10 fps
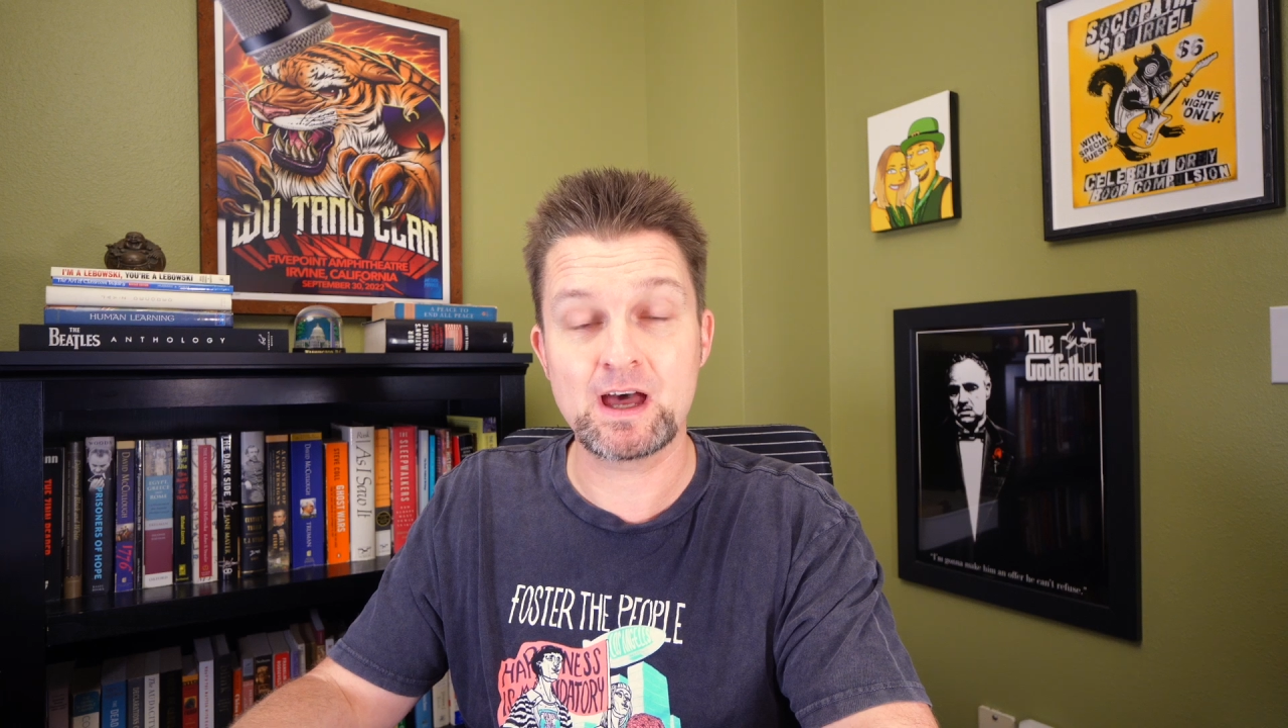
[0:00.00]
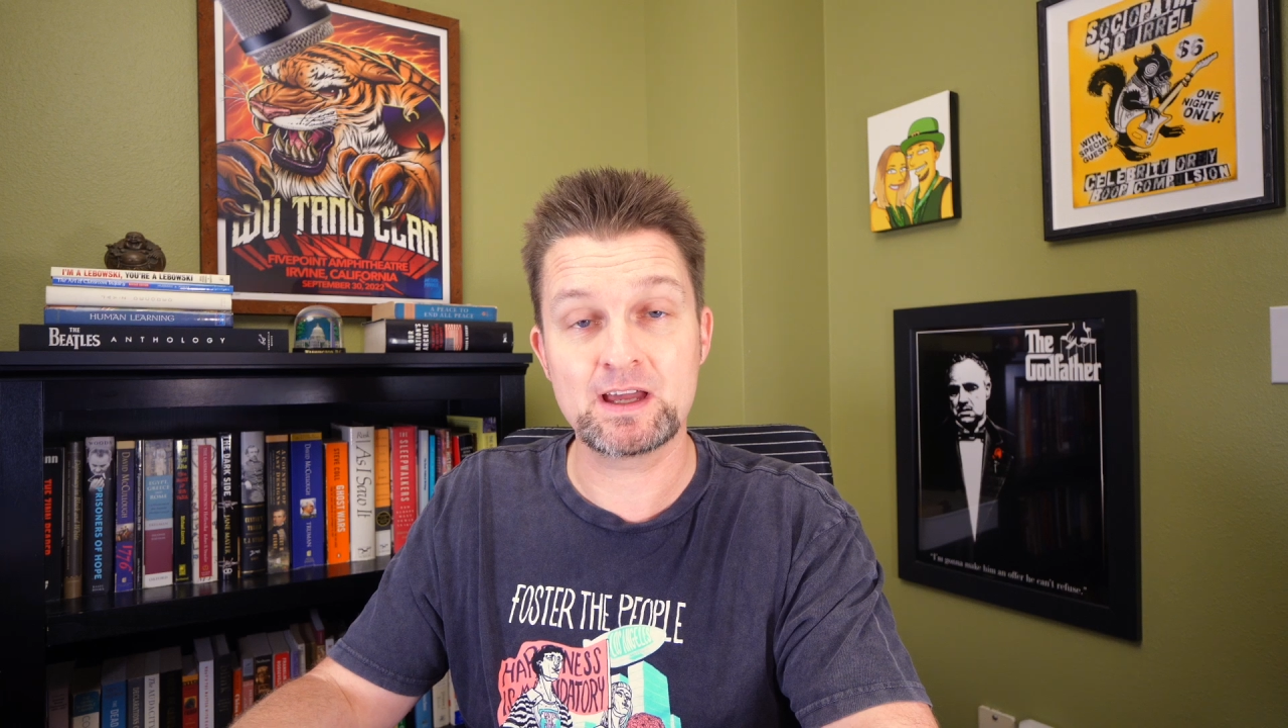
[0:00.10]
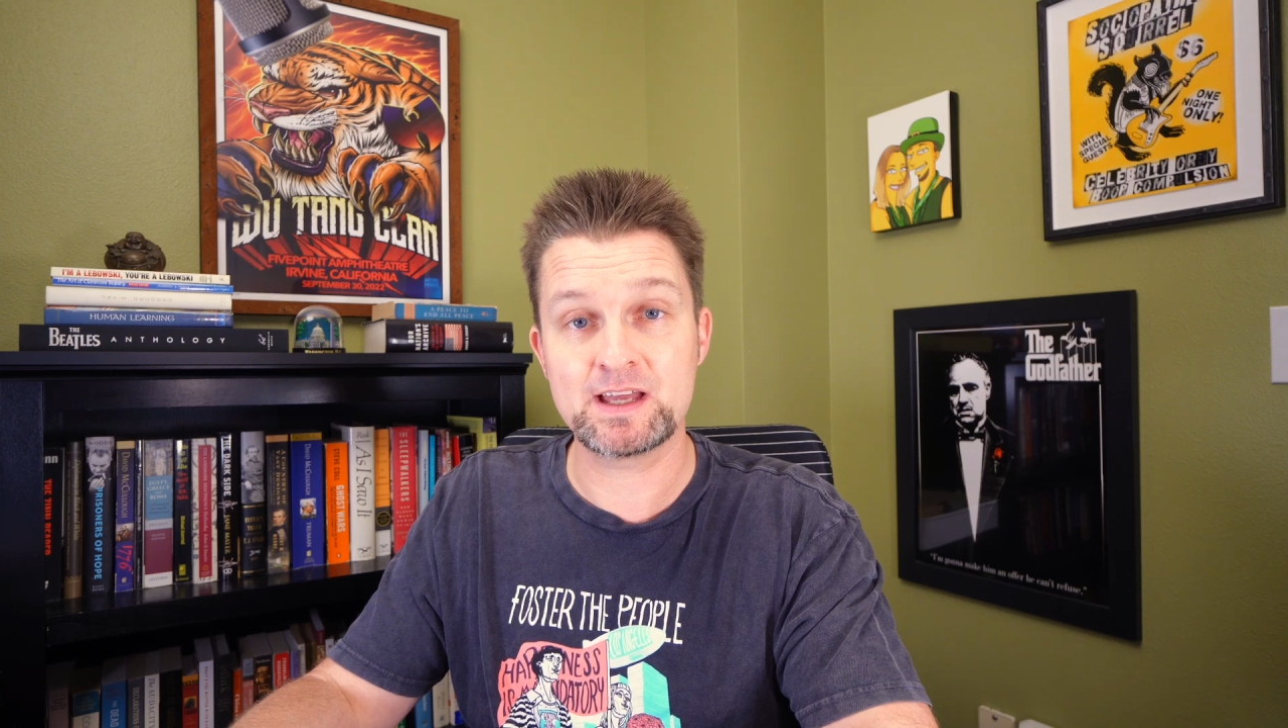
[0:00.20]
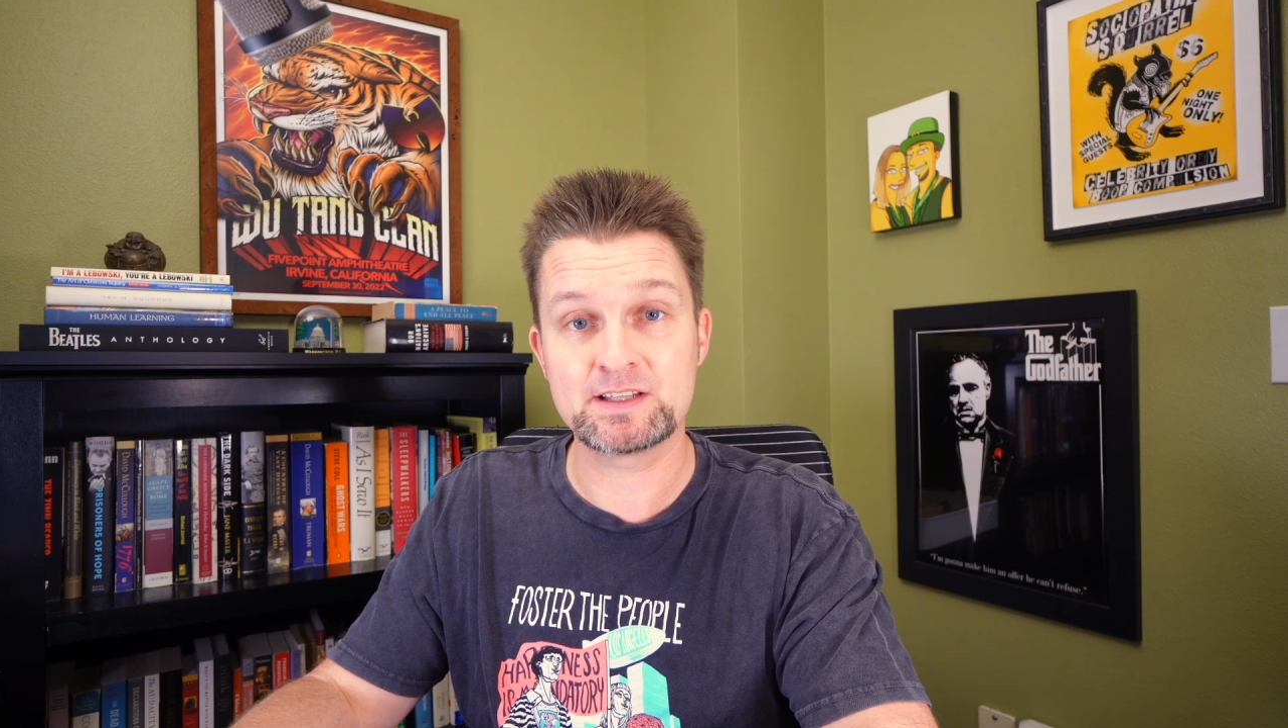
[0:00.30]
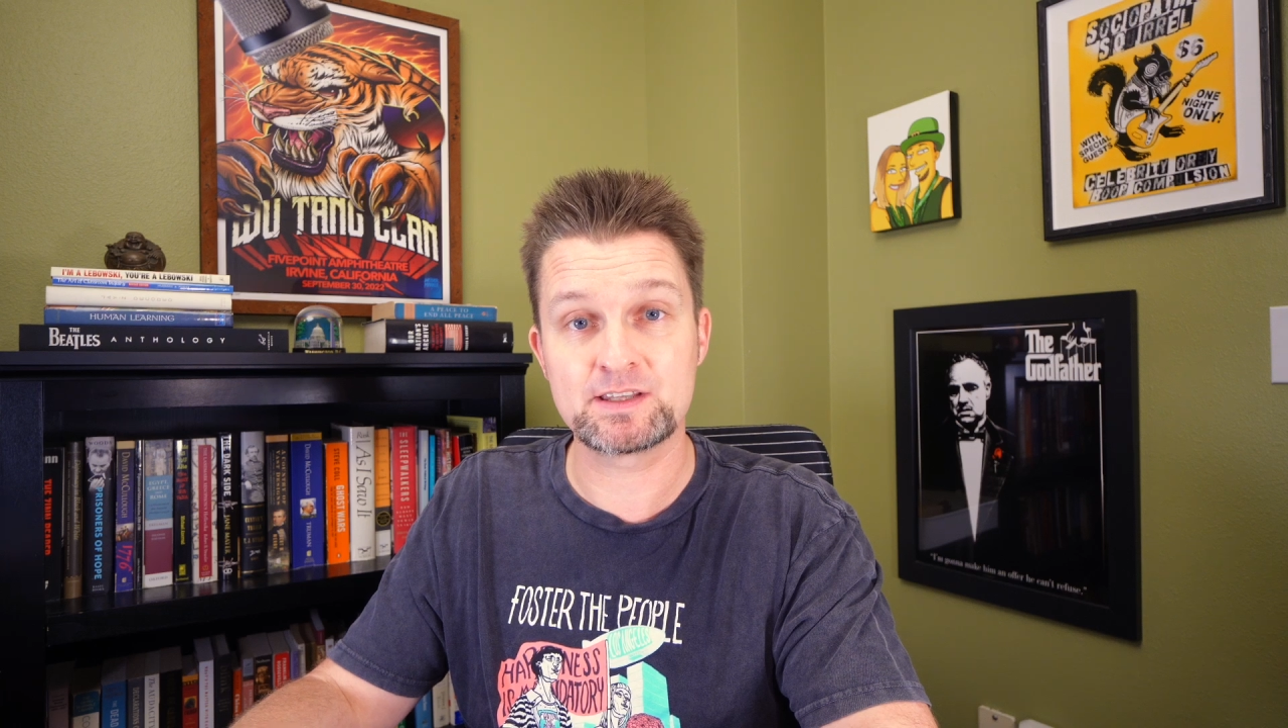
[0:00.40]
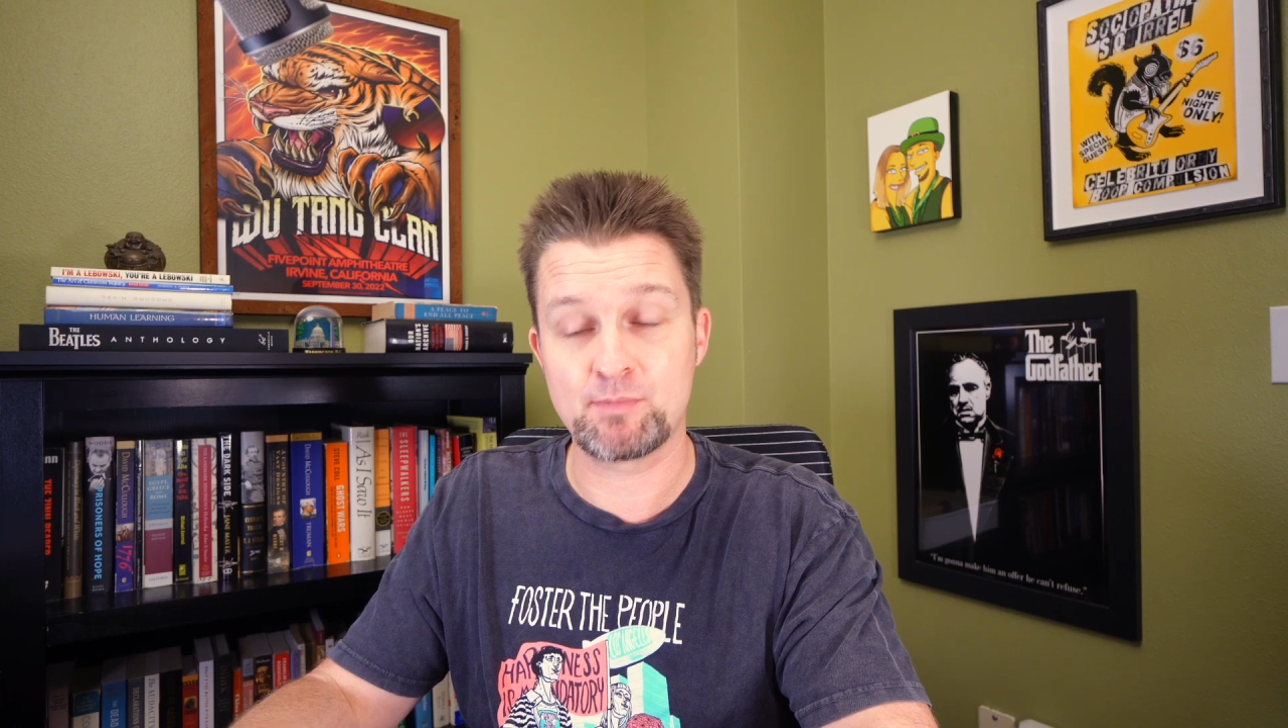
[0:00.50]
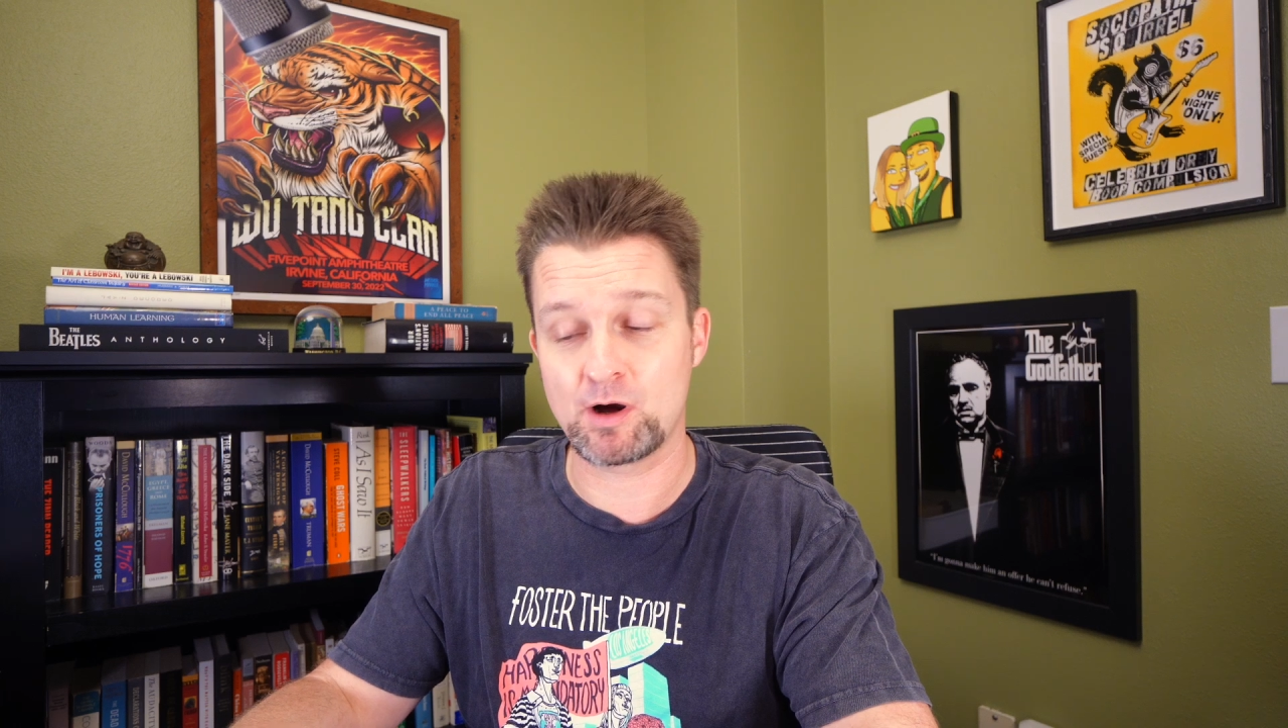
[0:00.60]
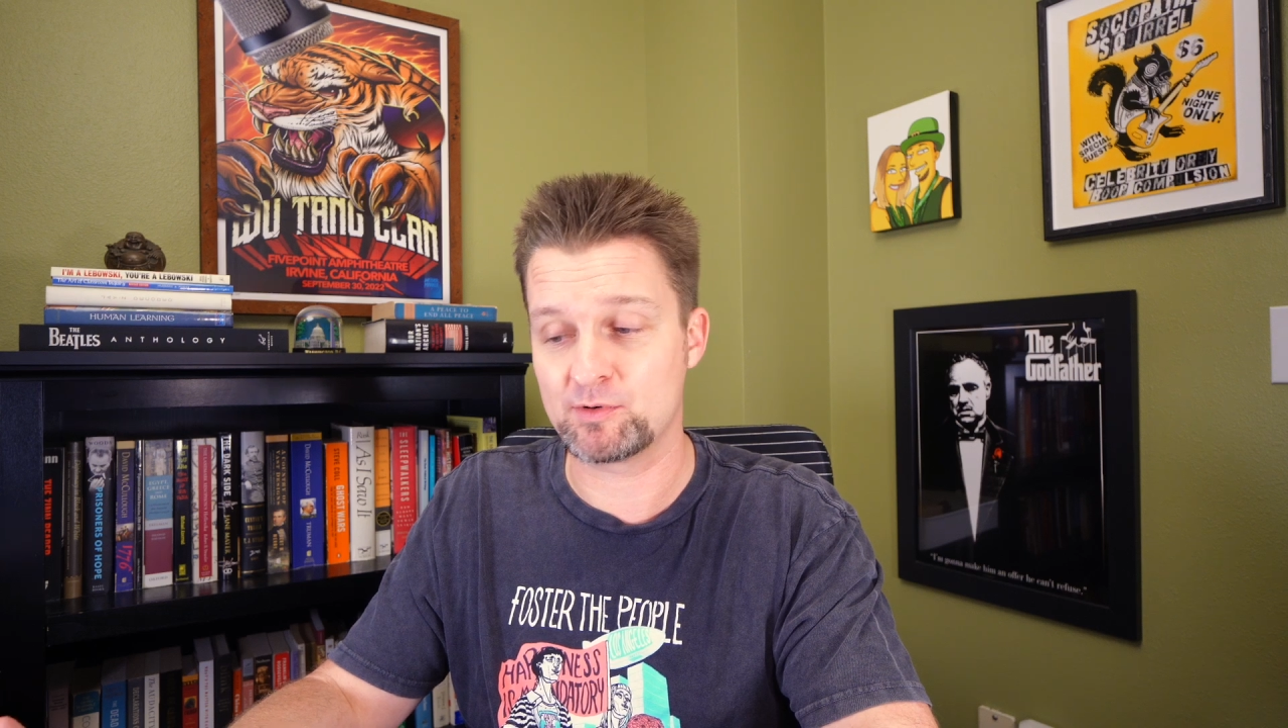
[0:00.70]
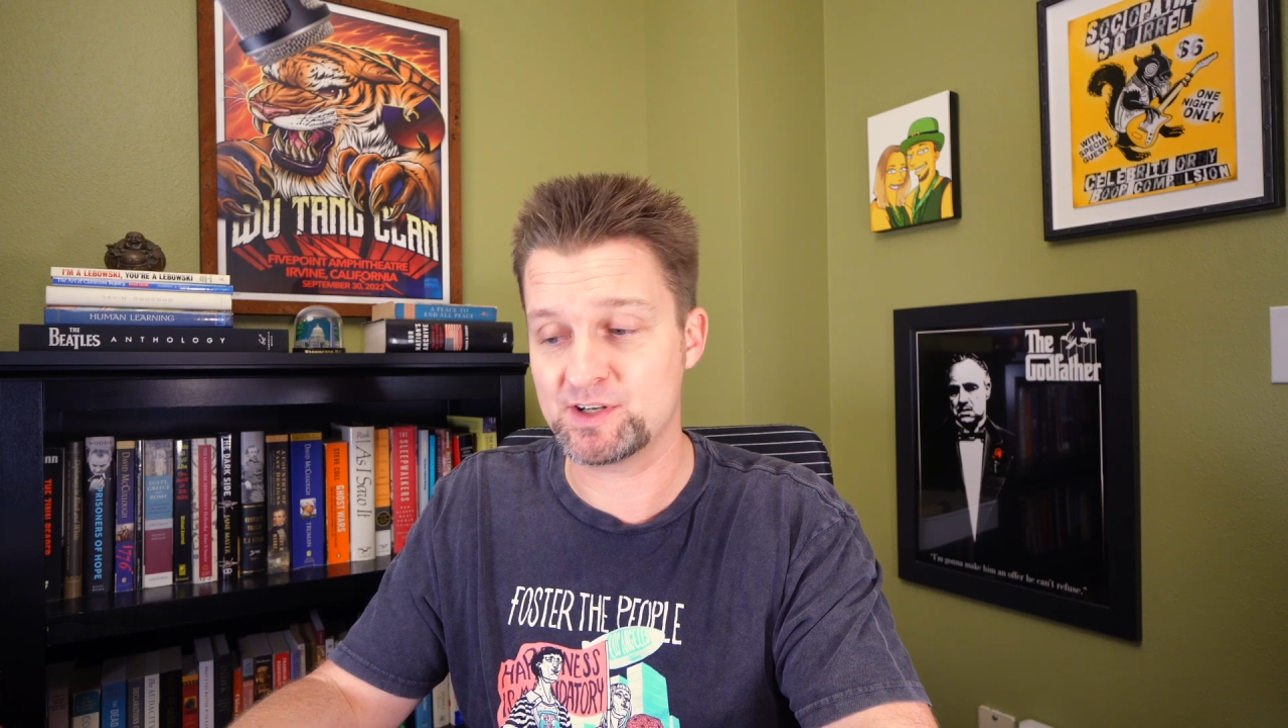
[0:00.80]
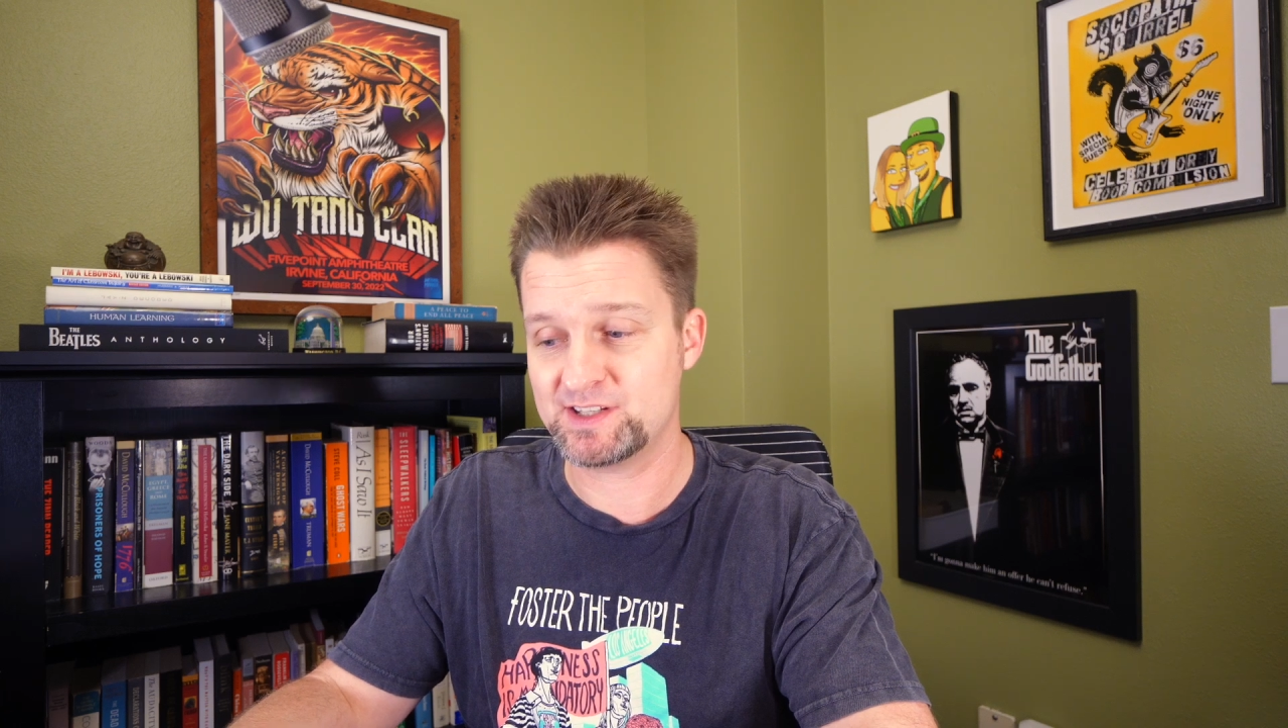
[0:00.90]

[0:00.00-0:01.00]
against the Barbary